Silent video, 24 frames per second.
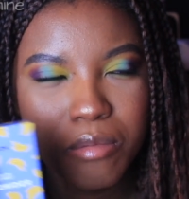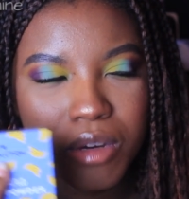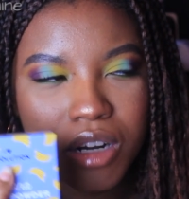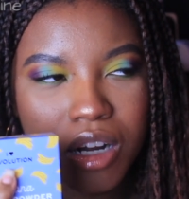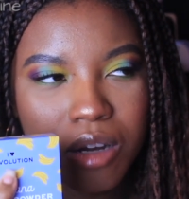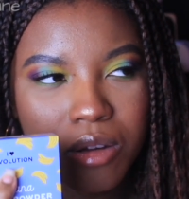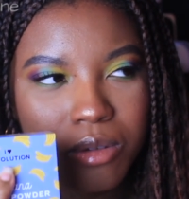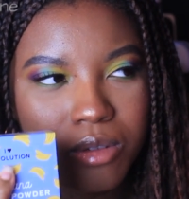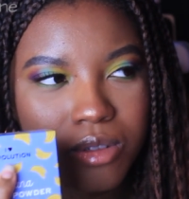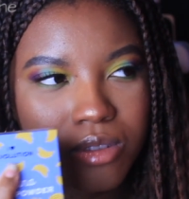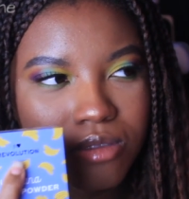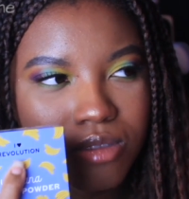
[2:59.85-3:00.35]
but
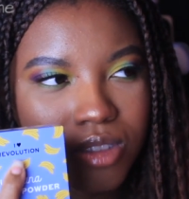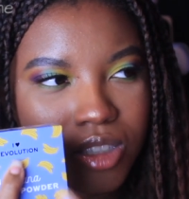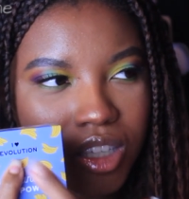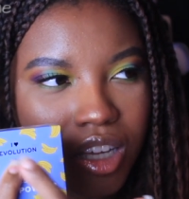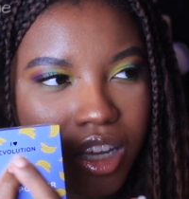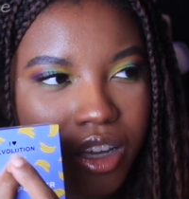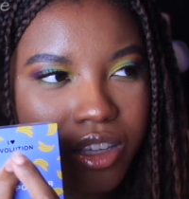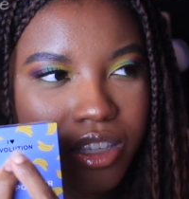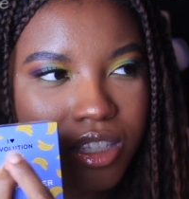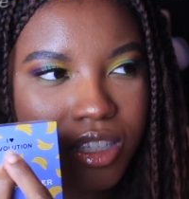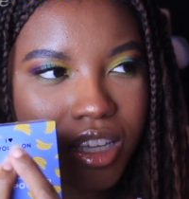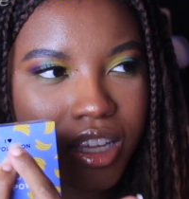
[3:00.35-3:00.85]
I
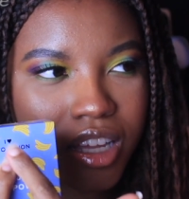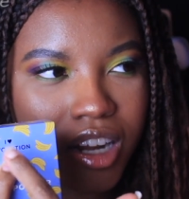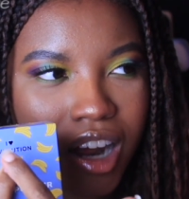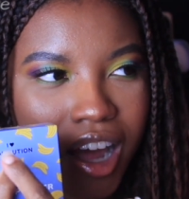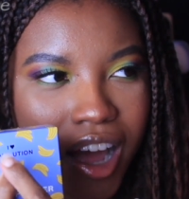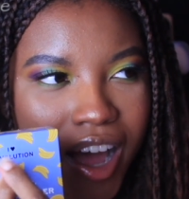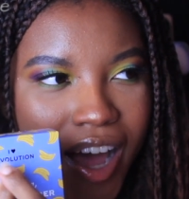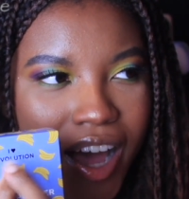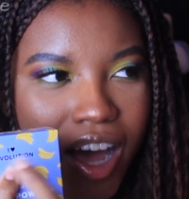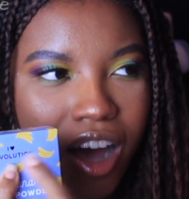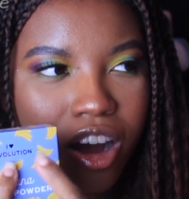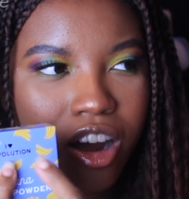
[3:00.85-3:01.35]
saw it said
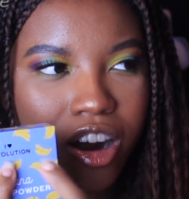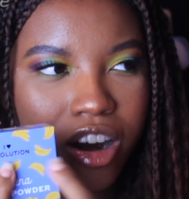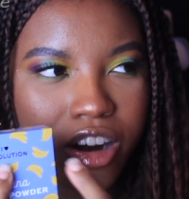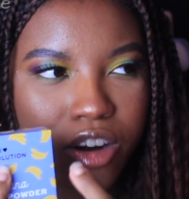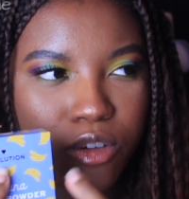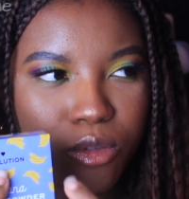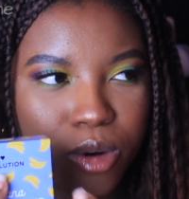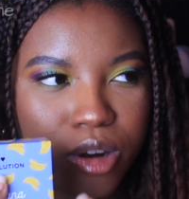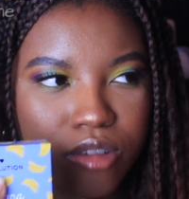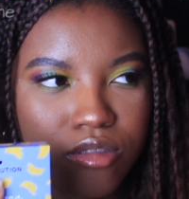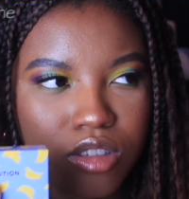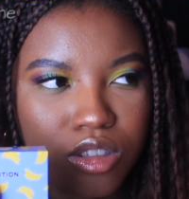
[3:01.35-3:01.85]
I
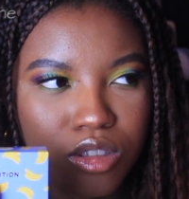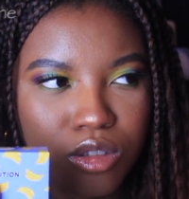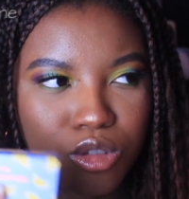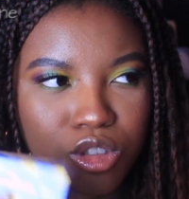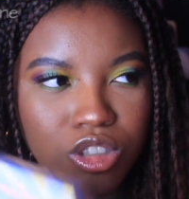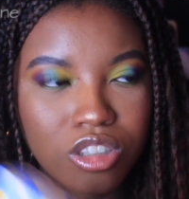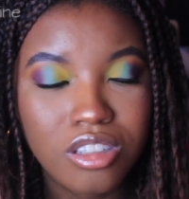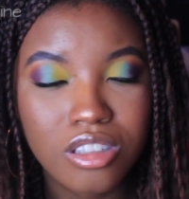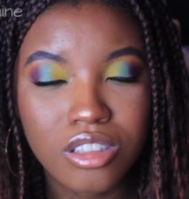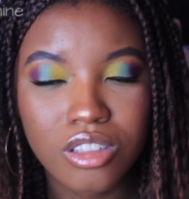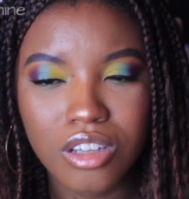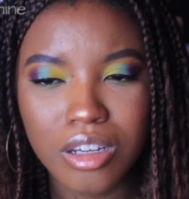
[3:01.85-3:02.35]
Heart
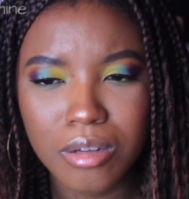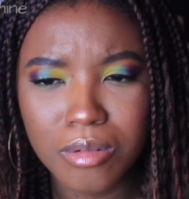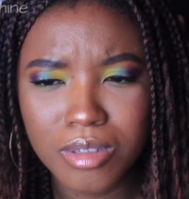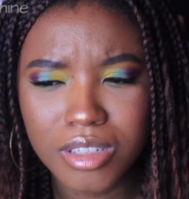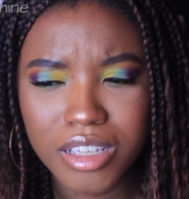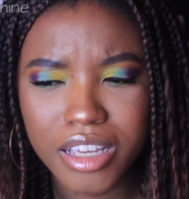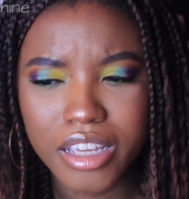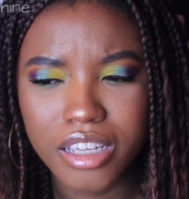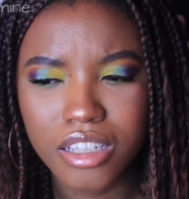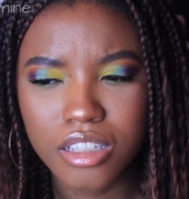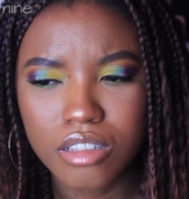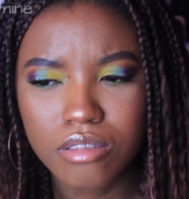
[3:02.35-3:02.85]
Revolution, so I was
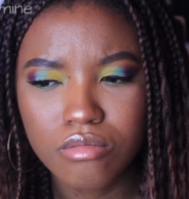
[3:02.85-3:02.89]
like,